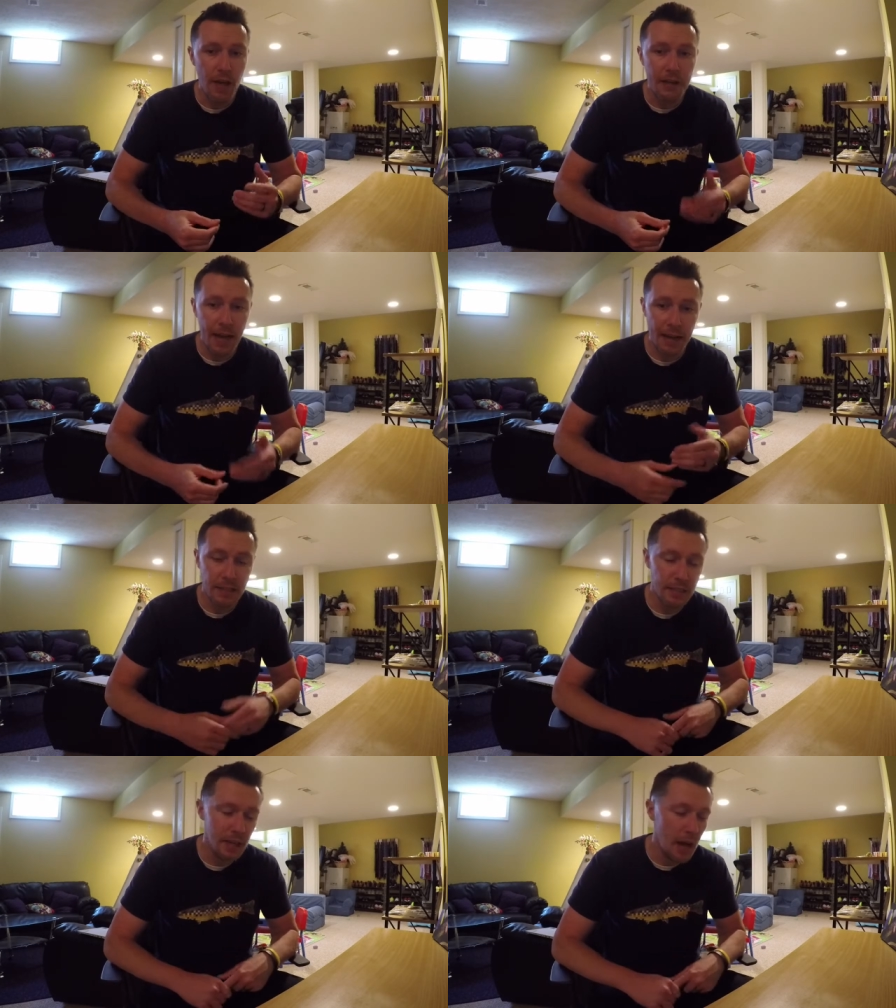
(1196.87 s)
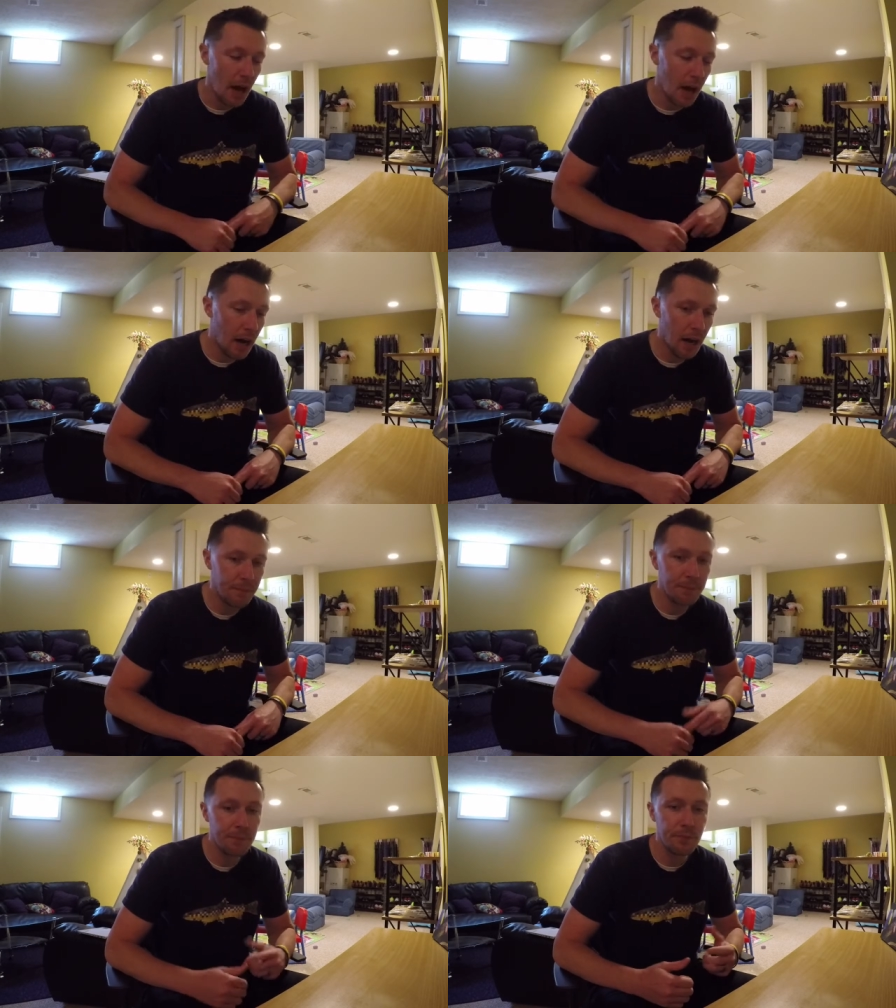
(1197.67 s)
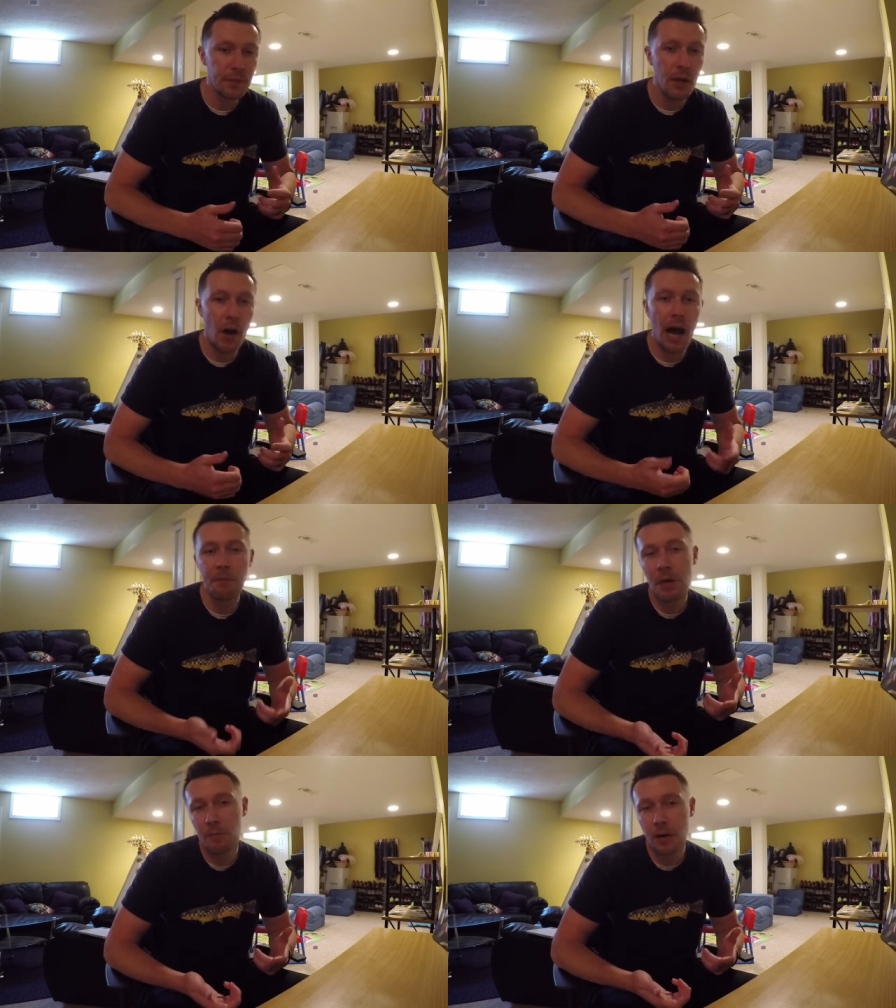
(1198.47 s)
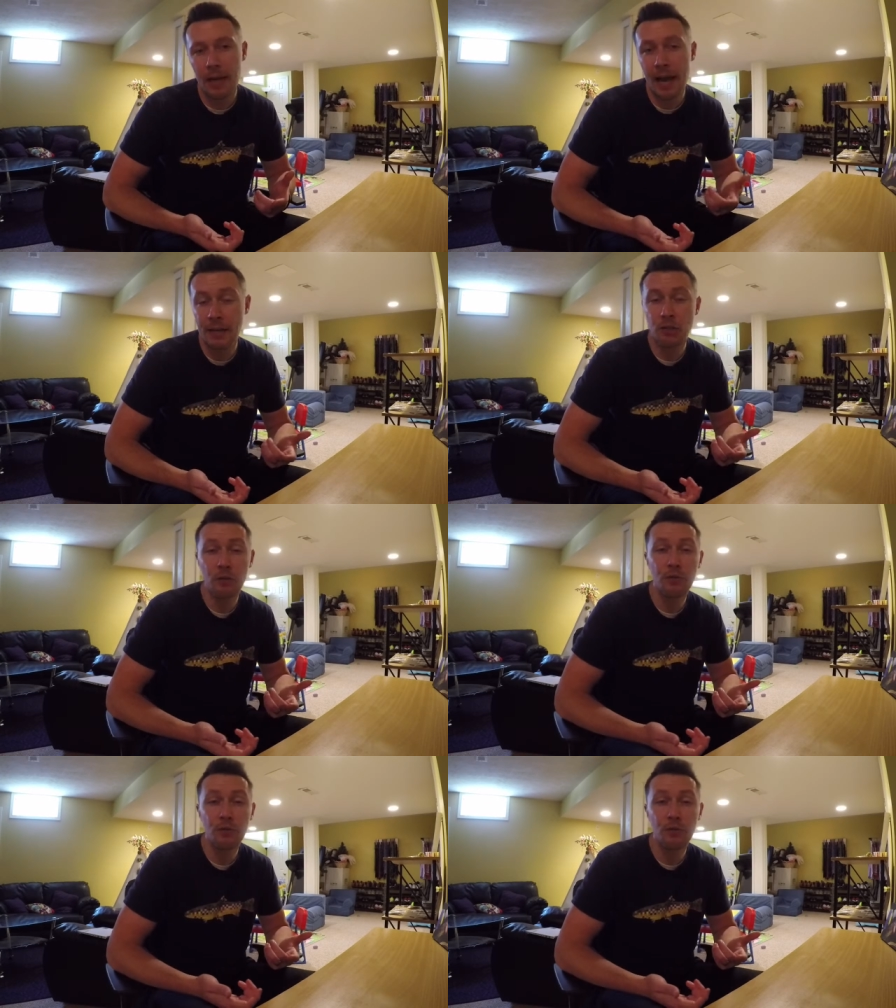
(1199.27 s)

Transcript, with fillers: Next. Um, you know, I'm going to bring extra